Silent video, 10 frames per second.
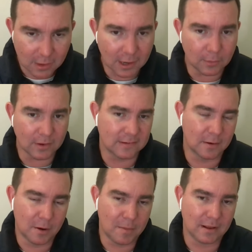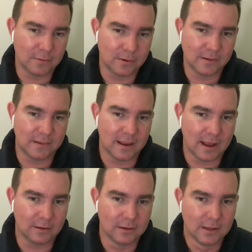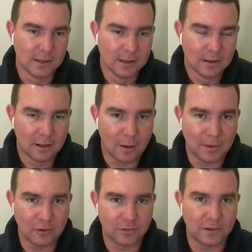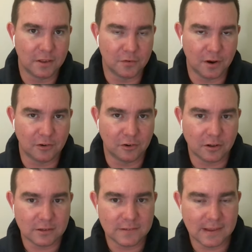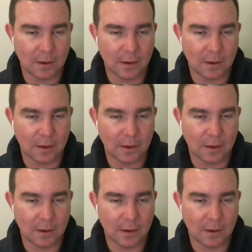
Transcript: Anyway, so I wrote back to her and said, hey, look, I'm interested at $300.